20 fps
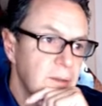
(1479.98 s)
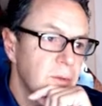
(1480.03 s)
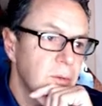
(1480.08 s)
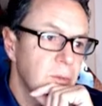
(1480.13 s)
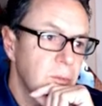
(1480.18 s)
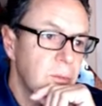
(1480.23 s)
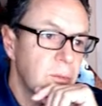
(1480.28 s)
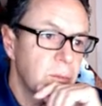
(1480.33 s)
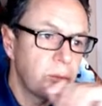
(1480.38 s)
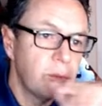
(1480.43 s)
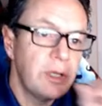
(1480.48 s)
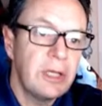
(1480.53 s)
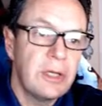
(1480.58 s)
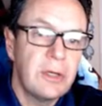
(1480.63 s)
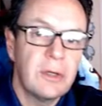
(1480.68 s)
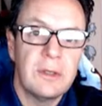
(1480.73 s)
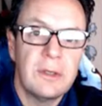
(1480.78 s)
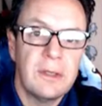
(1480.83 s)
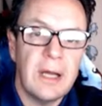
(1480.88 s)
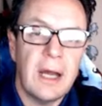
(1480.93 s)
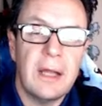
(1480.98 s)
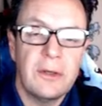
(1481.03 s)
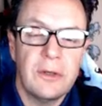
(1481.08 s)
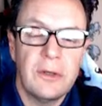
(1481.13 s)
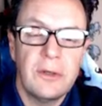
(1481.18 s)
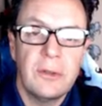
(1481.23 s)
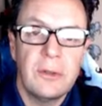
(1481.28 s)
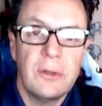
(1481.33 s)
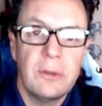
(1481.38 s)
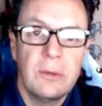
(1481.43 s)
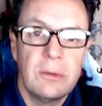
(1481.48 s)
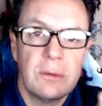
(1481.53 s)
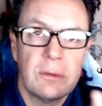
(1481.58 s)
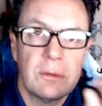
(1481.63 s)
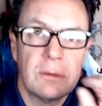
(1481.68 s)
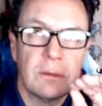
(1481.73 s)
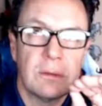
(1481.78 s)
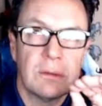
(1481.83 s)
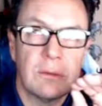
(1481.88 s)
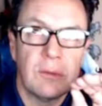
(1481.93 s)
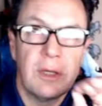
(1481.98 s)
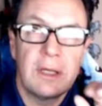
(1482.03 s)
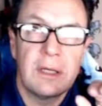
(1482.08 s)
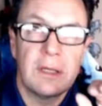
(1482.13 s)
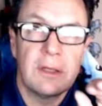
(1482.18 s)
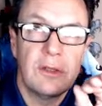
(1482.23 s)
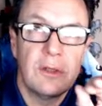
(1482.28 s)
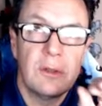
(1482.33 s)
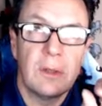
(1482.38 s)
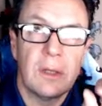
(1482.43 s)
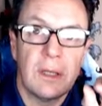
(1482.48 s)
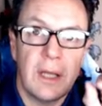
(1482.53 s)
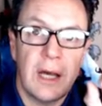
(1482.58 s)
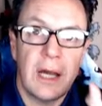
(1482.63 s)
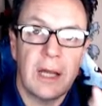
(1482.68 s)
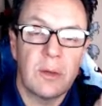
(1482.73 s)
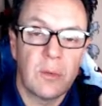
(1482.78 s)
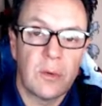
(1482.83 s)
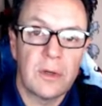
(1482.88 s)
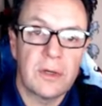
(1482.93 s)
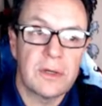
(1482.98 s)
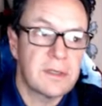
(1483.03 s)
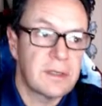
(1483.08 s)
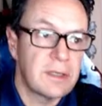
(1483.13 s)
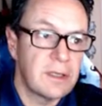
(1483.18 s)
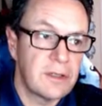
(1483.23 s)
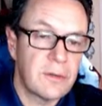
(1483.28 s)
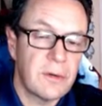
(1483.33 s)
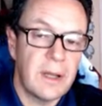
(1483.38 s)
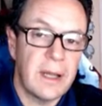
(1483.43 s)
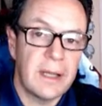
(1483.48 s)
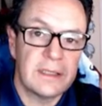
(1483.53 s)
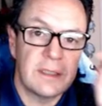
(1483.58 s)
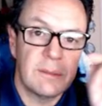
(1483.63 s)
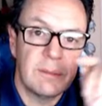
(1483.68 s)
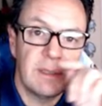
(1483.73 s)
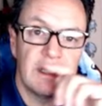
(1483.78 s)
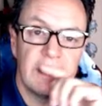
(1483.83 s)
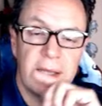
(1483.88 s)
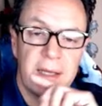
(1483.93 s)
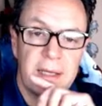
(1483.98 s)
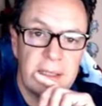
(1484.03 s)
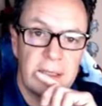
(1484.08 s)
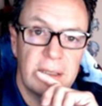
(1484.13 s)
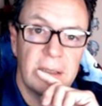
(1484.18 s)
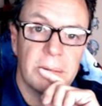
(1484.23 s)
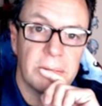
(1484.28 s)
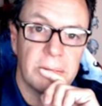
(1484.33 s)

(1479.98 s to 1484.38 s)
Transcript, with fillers: we could not do we could do a lot worse than trying to be like him